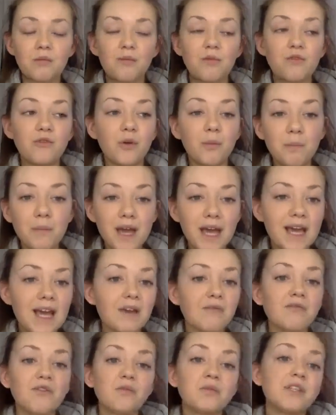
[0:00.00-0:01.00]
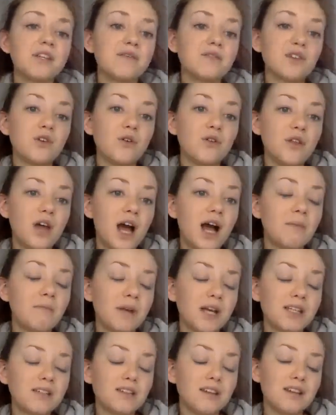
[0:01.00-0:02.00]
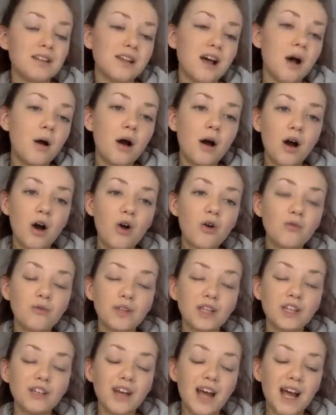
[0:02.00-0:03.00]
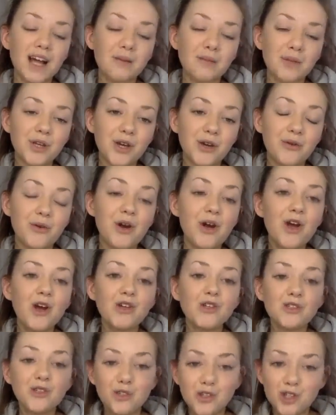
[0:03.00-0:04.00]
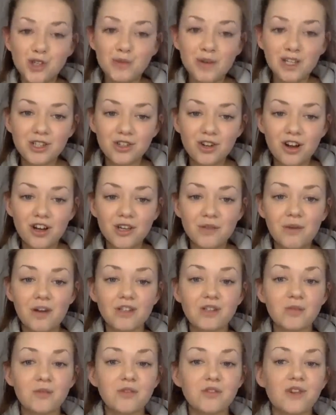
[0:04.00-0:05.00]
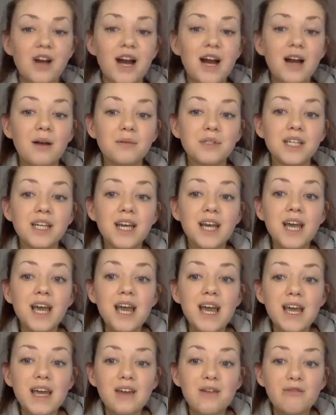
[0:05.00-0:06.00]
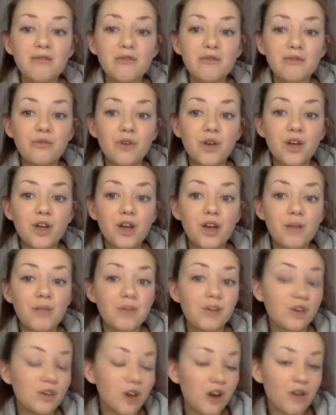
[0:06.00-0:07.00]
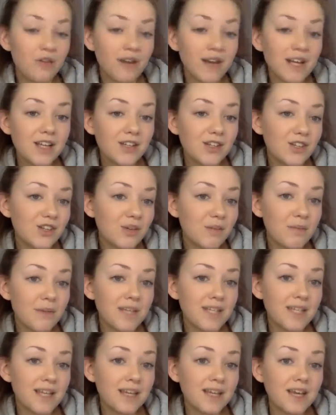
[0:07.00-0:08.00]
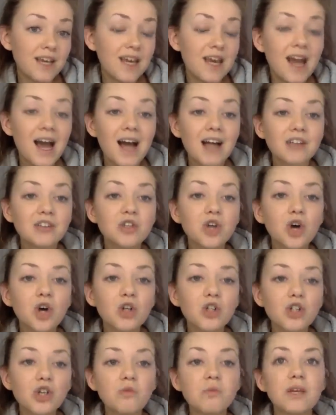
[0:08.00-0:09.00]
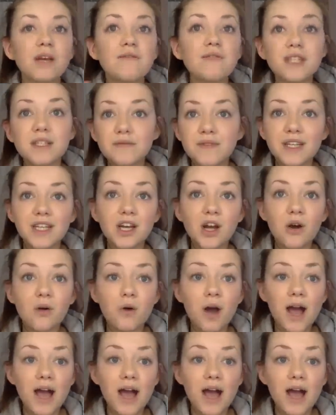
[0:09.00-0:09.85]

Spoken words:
from me and from different other ambassadors that are hopefully going to help you. So do make sure you are subscribed if you're not already, so you don't miss any. And also give this video